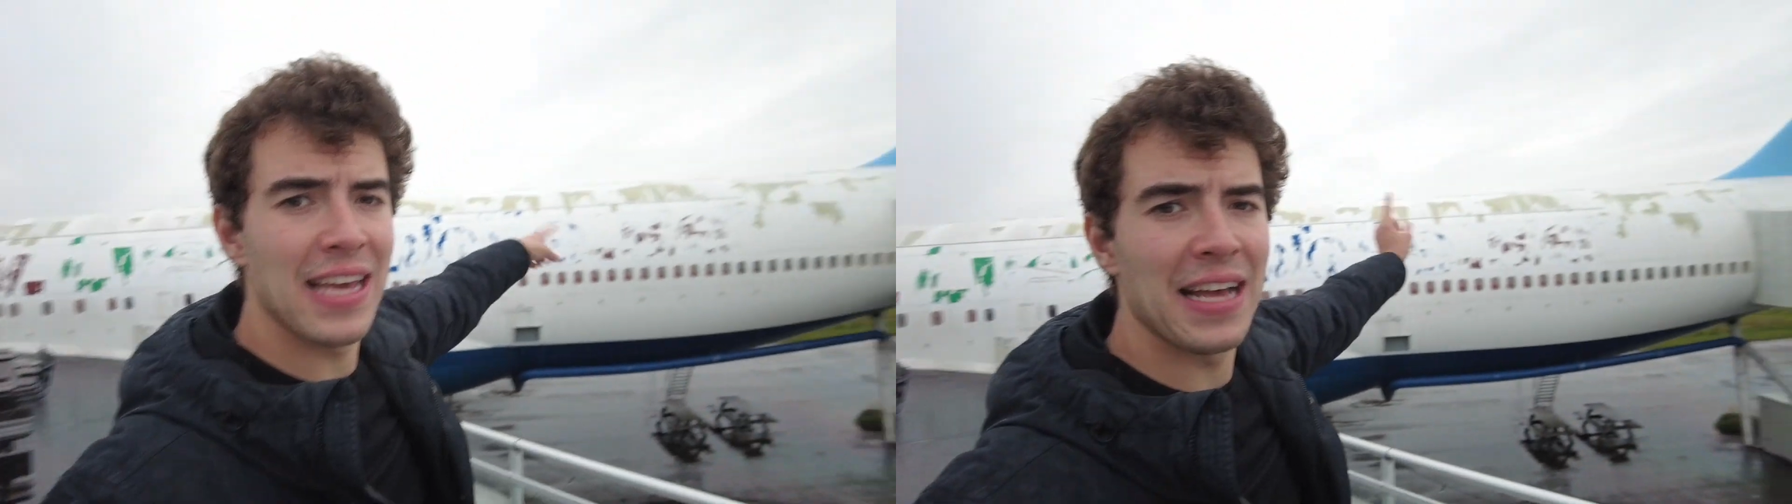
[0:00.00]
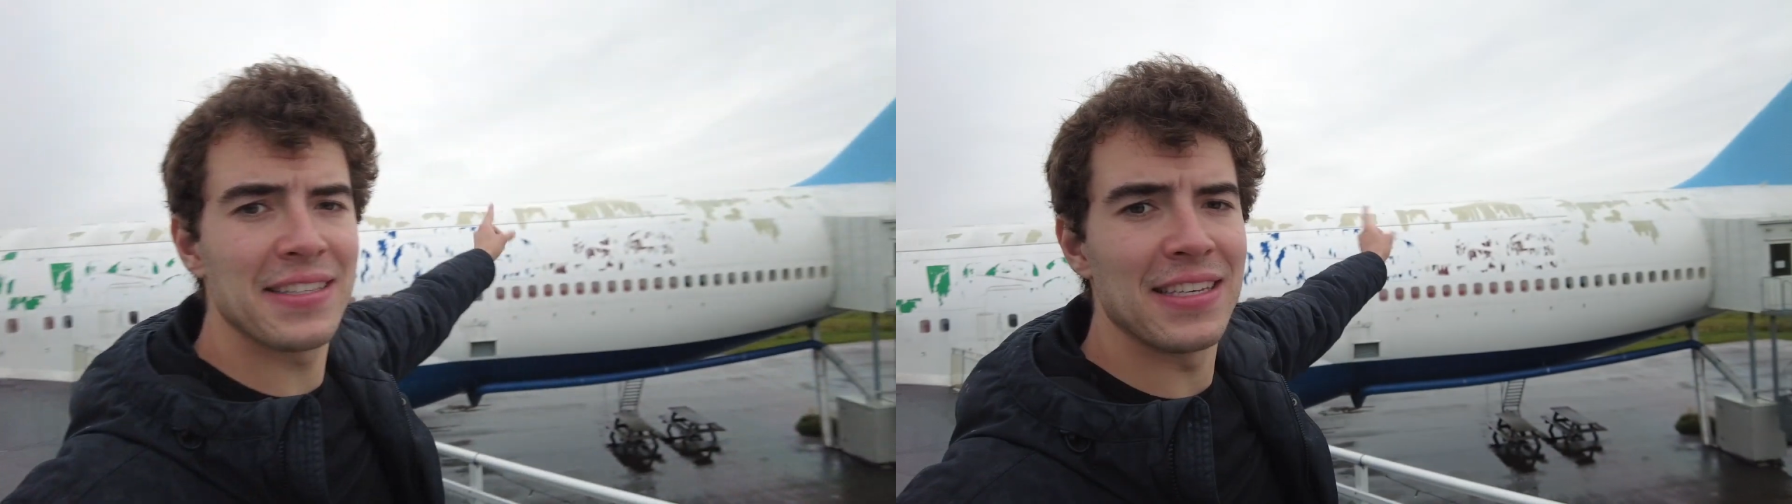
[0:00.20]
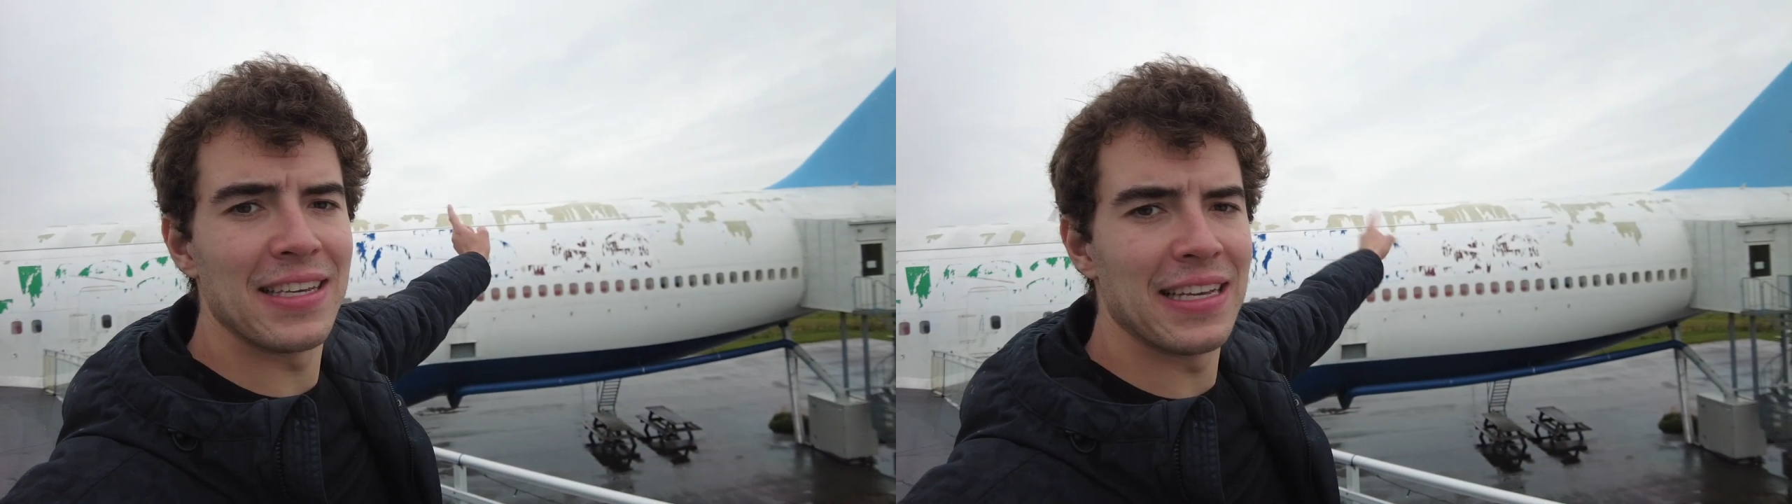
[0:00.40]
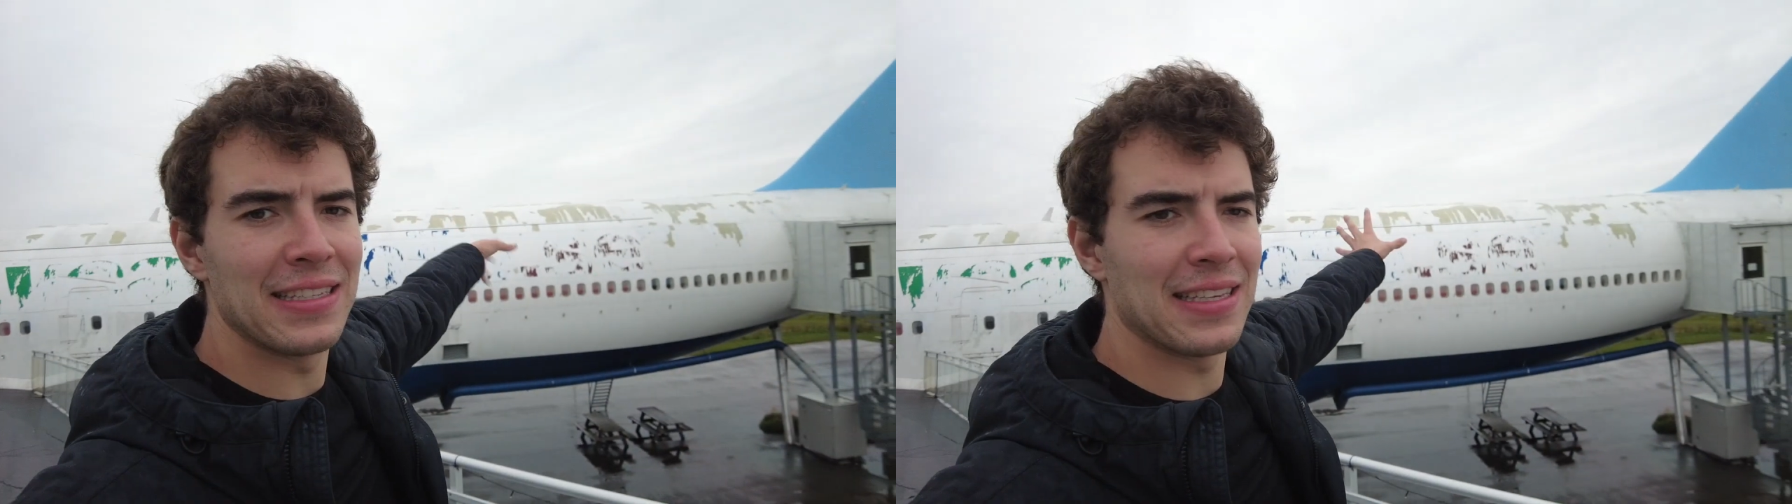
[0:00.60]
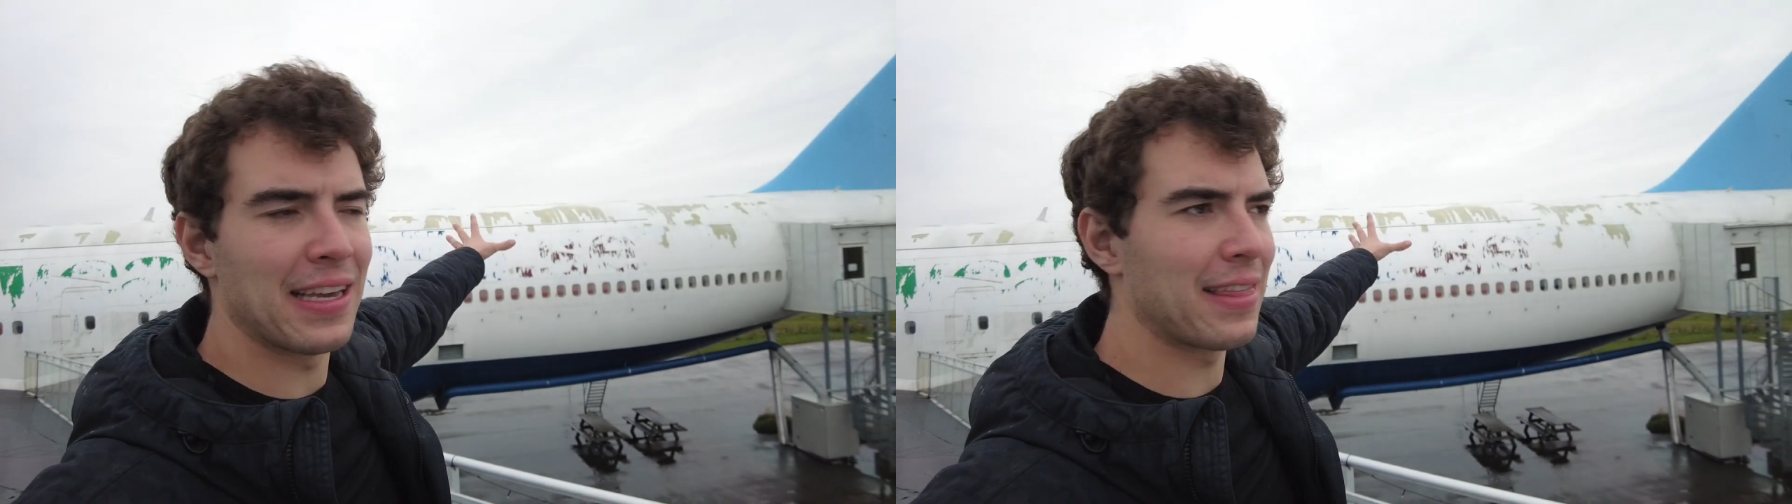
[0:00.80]
SE
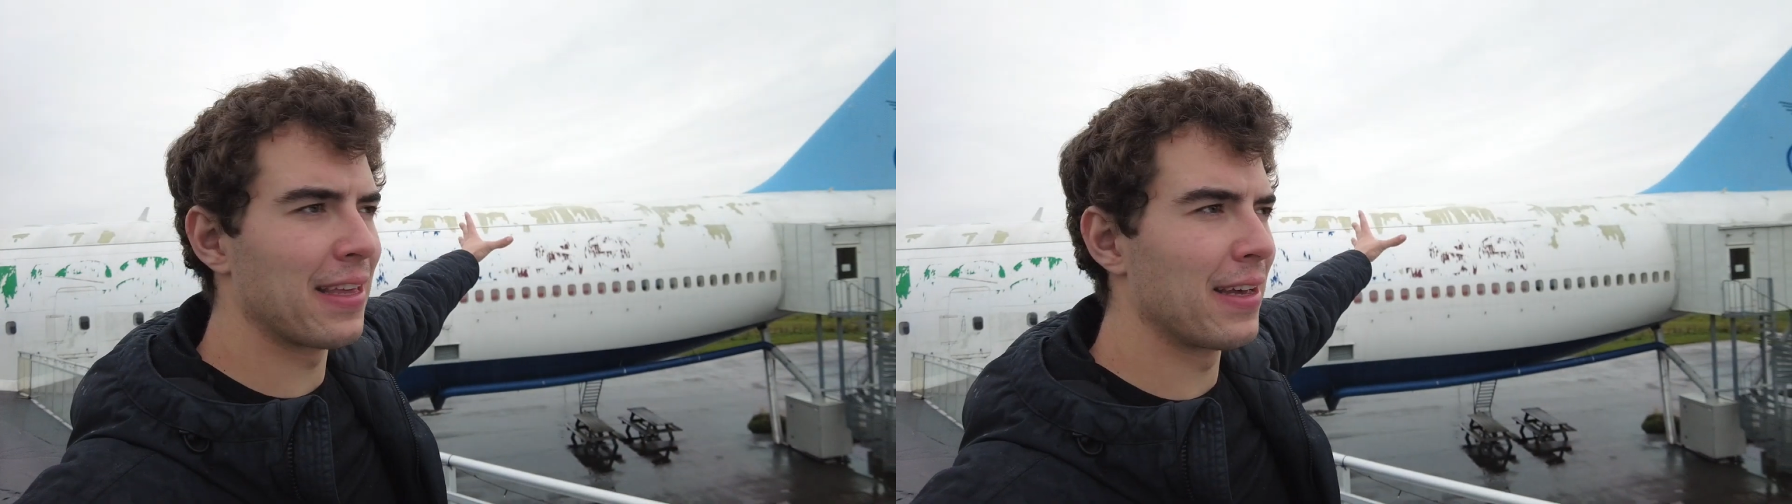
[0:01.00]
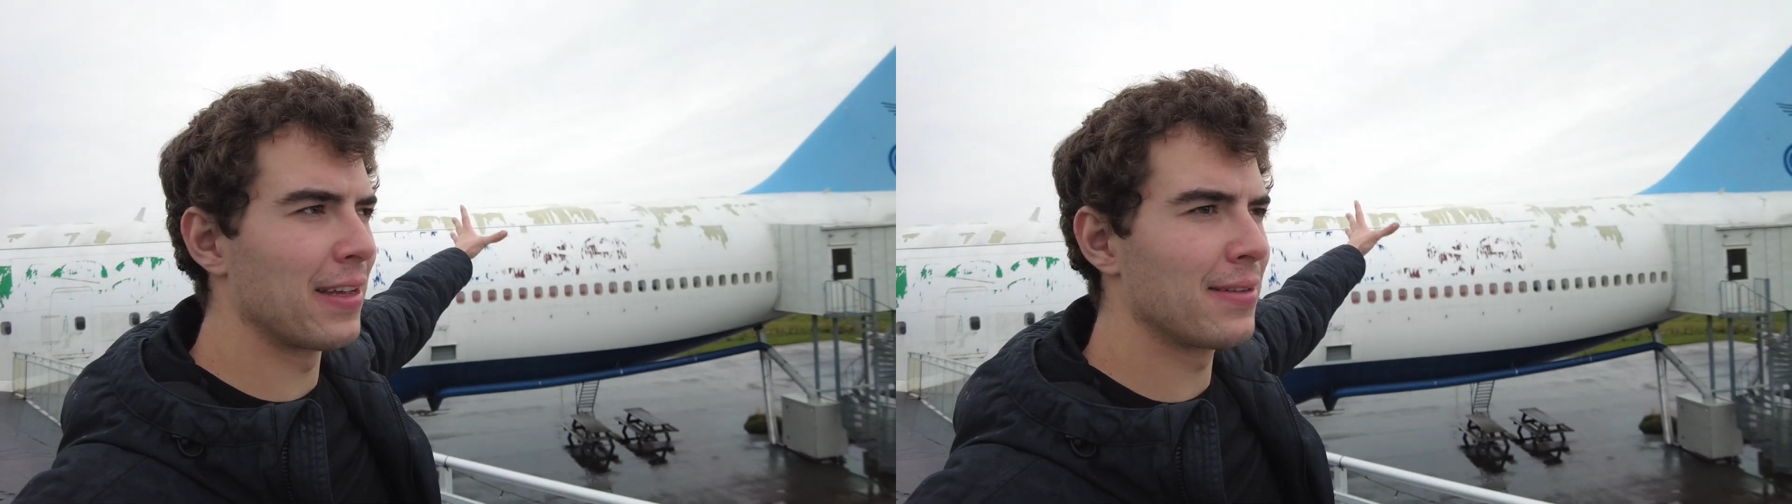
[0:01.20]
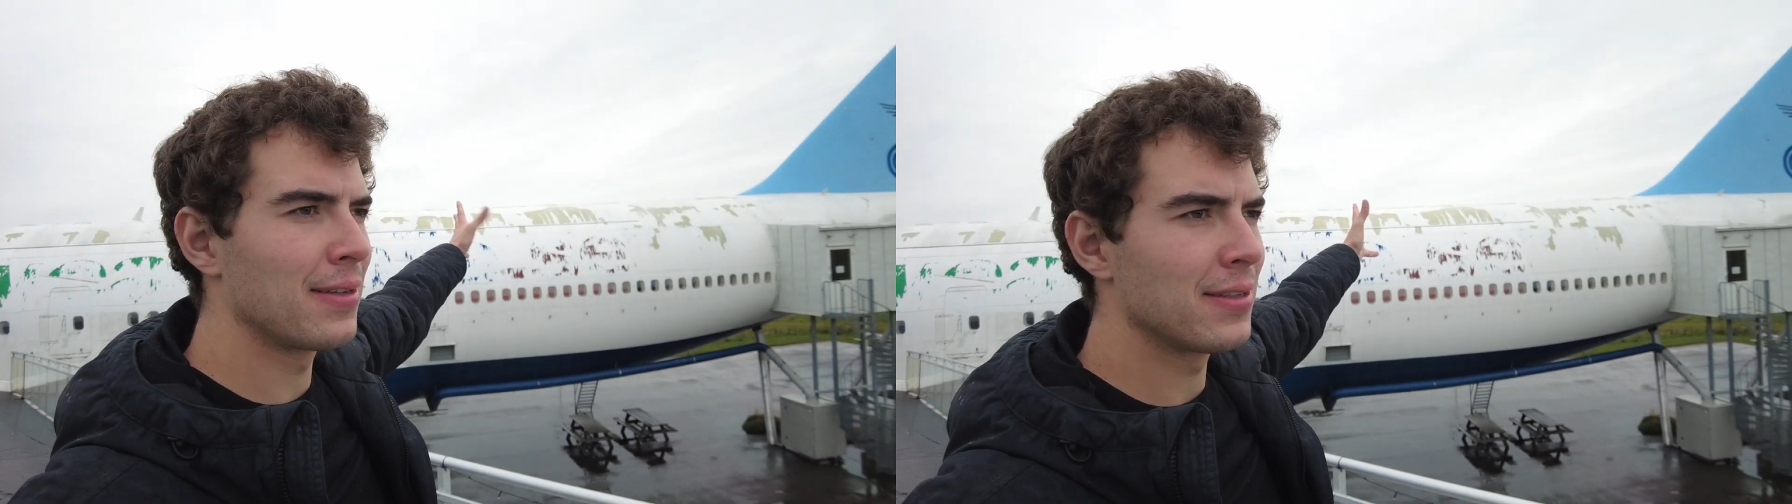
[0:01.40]
is like the